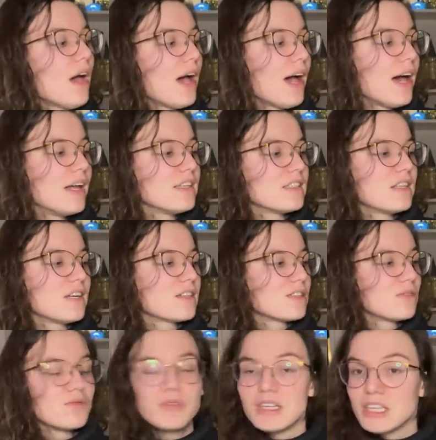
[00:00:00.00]
And there are
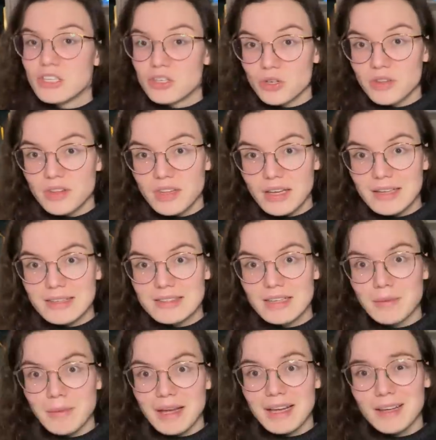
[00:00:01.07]
some really good things
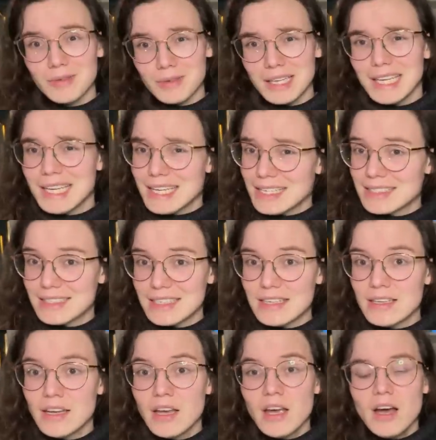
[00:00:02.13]
that make it really
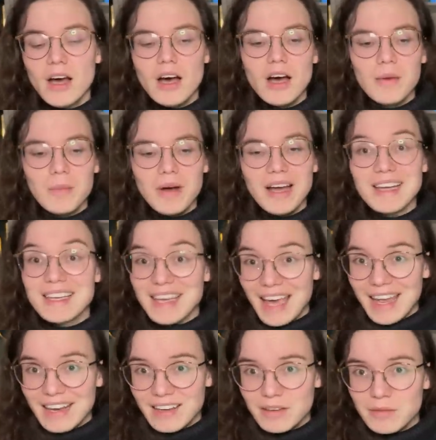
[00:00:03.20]
easy. Um,
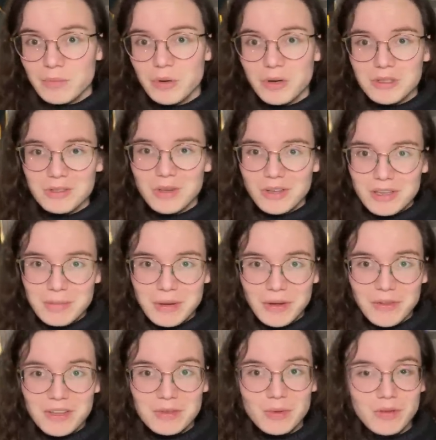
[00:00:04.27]
again, because Ollie
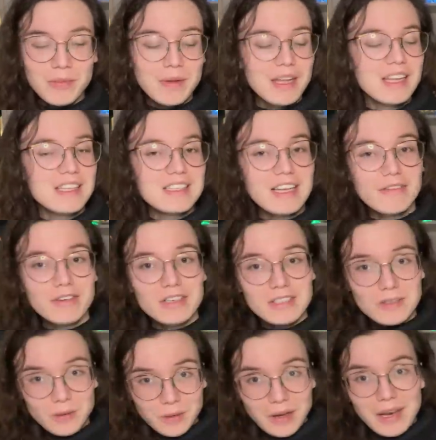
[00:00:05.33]
built this with me and he's never
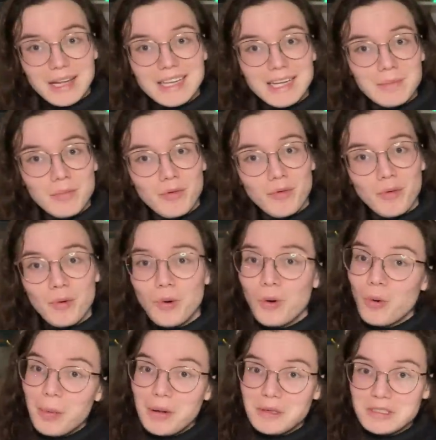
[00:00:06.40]
installed a light kit before
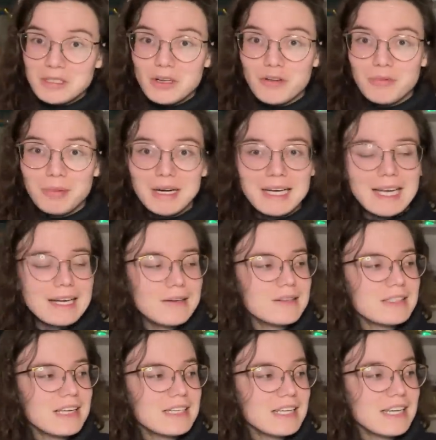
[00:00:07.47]
or built an off-brand Lego
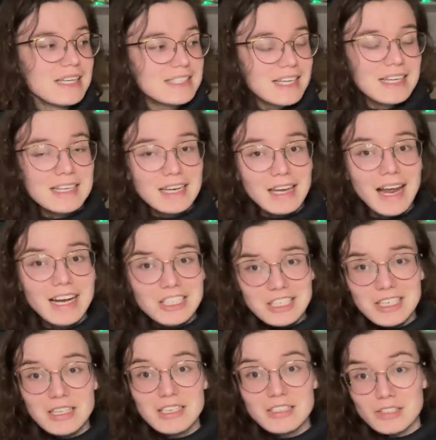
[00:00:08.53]
set, he said that
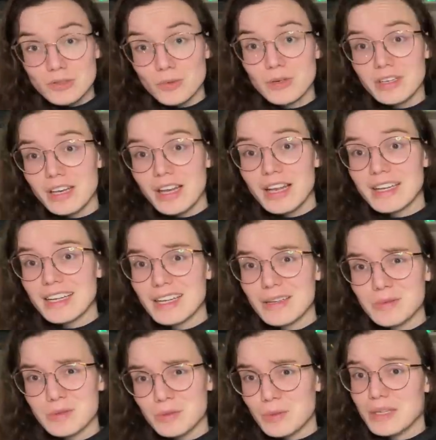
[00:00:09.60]
actually installing the light kit
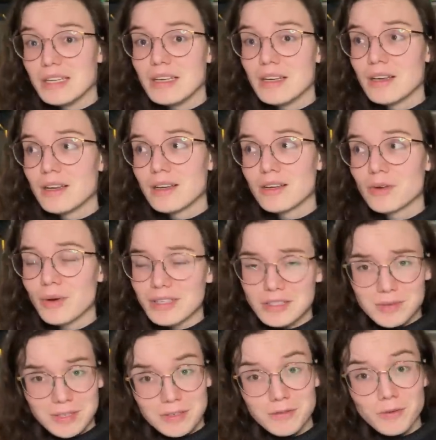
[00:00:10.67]
was really quite
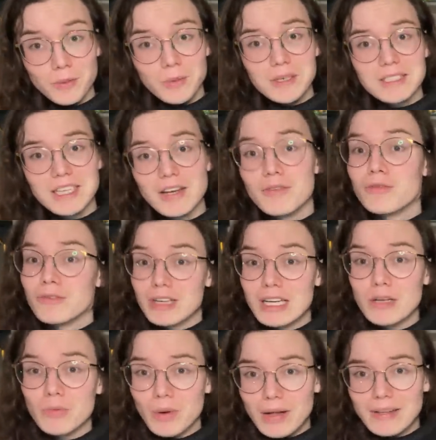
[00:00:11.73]
straightforward and really
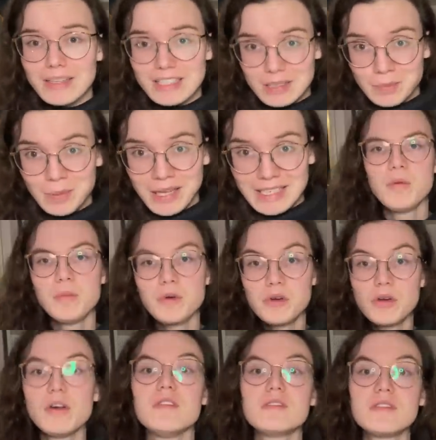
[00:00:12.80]
well explained.
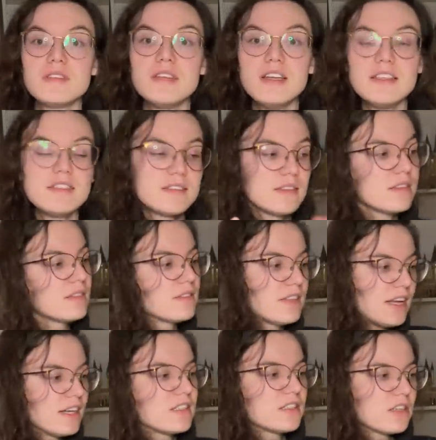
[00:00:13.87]
Because this
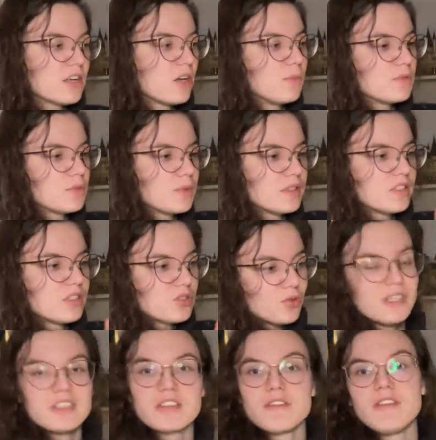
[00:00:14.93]
set comes with
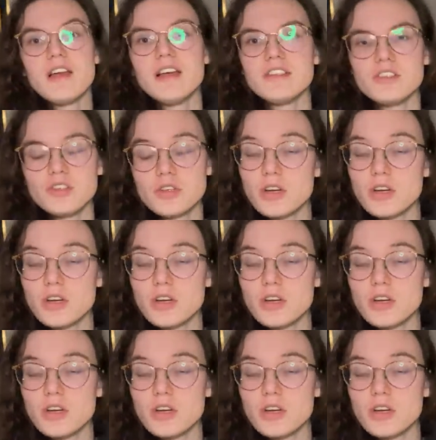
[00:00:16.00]
strings of lights, you